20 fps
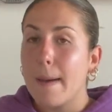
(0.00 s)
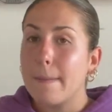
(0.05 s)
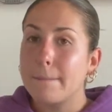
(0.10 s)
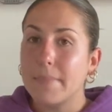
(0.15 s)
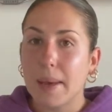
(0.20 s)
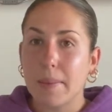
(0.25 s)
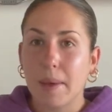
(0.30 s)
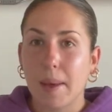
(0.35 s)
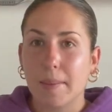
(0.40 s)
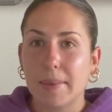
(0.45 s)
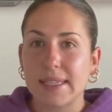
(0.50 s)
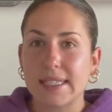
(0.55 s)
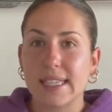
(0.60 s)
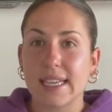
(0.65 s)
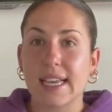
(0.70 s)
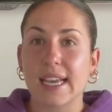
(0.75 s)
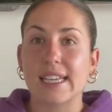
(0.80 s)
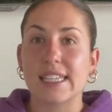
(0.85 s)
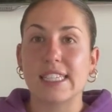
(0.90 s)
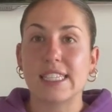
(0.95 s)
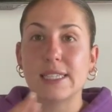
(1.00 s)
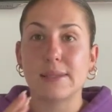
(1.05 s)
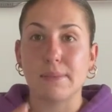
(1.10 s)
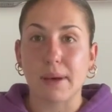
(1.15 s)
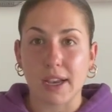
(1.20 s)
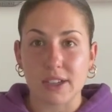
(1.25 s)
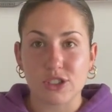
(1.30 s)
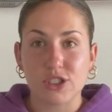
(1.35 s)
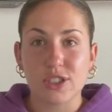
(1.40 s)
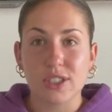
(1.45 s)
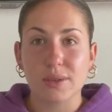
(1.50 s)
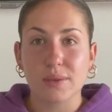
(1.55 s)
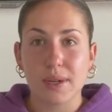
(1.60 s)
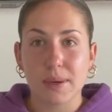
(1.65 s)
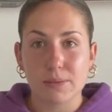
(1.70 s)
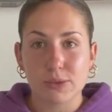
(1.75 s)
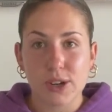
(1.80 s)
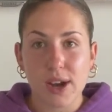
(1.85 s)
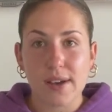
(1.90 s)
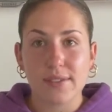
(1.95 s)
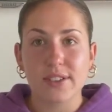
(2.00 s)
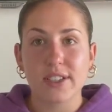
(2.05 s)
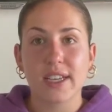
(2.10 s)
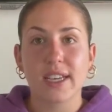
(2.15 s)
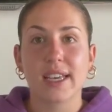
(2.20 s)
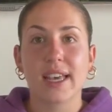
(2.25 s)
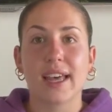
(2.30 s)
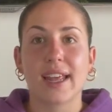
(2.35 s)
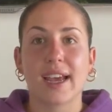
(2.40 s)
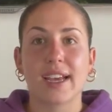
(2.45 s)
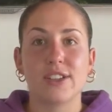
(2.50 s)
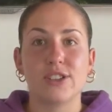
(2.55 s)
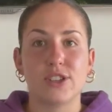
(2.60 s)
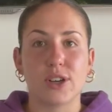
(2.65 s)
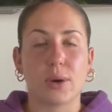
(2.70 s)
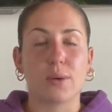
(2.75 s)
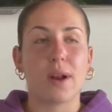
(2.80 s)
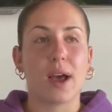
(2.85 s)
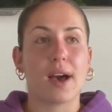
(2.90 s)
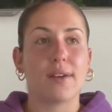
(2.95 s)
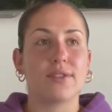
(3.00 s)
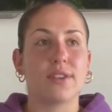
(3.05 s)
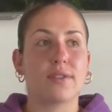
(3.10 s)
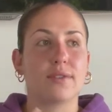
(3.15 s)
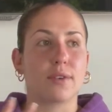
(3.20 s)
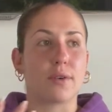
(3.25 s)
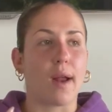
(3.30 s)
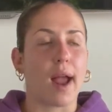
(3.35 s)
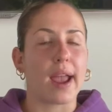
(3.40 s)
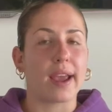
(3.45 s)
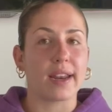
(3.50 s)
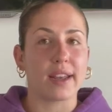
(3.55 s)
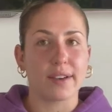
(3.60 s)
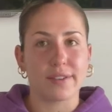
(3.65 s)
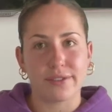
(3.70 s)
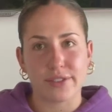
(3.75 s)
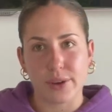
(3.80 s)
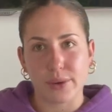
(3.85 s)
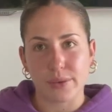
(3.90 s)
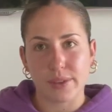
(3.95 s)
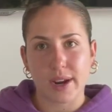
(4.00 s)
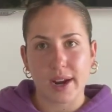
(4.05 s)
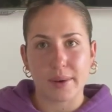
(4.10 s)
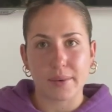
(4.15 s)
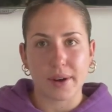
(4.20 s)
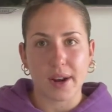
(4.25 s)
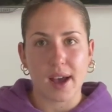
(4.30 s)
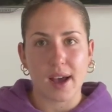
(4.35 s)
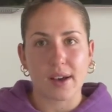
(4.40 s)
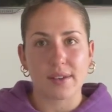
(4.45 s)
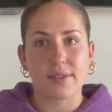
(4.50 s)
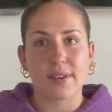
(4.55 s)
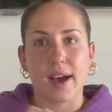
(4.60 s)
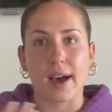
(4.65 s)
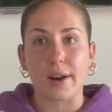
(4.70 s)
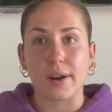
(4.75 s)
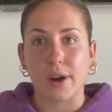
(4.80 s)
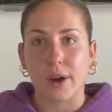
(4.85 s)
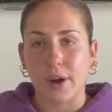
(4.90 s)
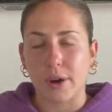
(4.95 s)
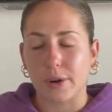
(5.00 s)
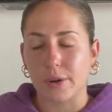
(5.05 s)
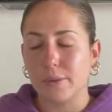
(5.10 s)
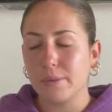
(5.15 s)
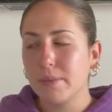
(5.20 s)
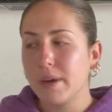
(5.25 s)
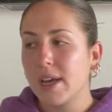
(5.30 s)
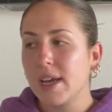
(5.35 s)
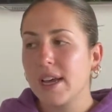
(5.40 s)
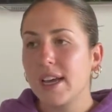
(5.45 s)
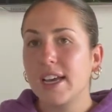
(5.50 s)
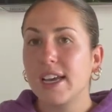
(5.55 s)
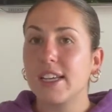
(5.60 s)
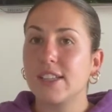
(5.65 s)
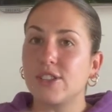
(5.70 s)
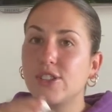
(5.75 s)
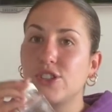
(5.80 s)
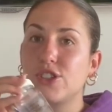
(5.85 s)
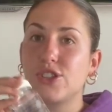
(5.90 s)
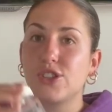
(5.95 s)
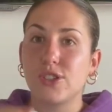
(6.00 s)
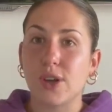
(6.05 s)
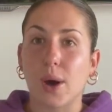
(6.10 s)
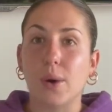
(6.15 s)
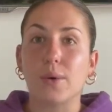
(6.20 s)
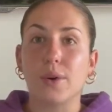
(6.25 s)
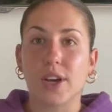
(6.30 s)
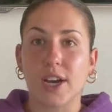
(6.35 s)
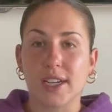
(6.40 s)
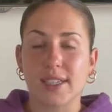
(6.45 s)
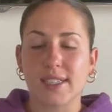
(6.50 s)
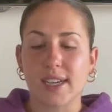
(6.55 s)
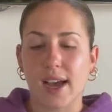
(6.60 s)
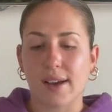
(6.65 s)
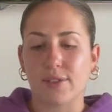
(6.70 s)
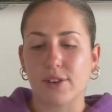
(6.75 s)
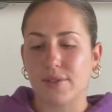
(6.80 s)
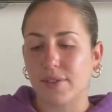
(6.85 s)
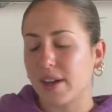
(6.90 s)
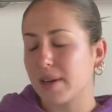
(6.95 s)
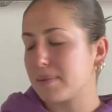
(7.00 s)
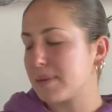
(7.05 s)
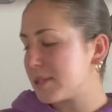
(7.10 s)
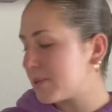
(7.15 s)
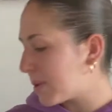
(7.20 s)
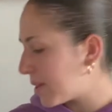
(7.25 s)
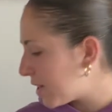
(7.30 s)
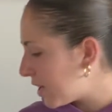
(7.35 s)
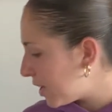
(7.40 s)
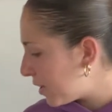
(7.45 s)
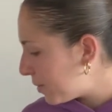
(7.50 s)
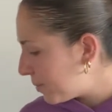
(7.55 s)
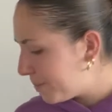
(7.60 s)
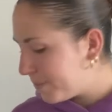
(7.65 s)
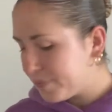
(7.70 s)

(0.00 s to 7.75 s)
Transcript: maybe I'm missing, especially when I'm traveling and I don't have the variety of food that I would have at home. It's so good to have your vitamins with you.